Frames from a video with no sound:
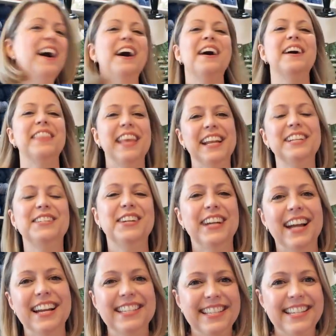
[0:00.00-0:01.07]
that it took
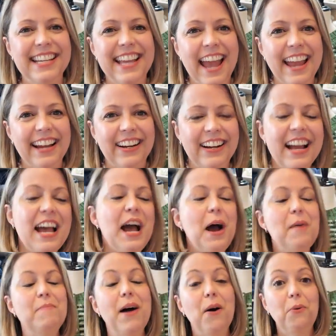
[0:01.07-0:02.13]
us to get here.
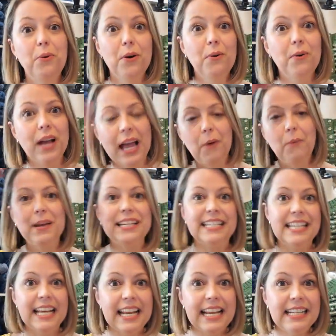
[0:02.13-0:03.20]
But whoo, we
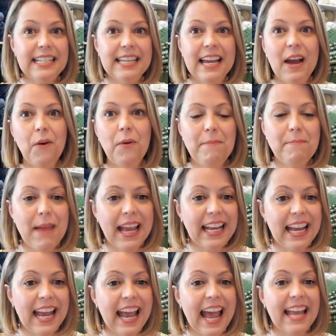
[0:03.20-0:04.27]
did it. We made
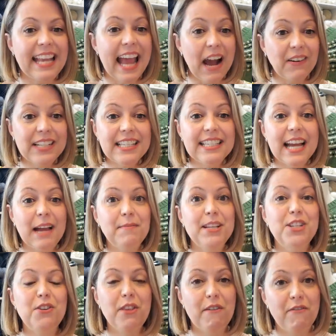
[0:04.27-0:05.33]
it. And now it's time to
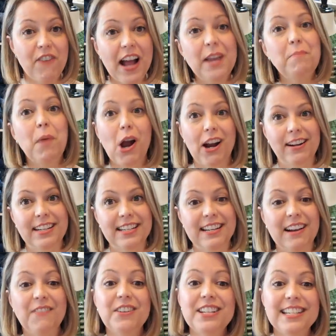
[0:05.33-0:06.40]
do the fun part,
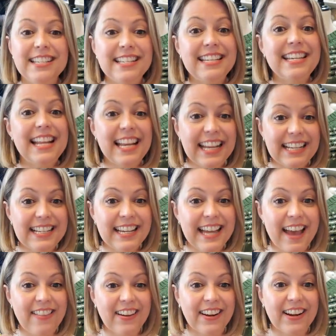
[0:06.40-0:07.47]
which is knitting
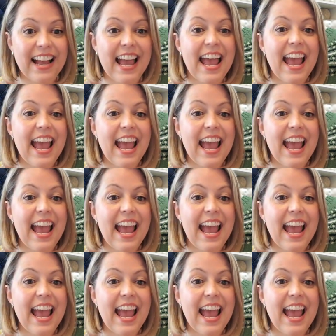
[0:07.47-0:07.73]
together.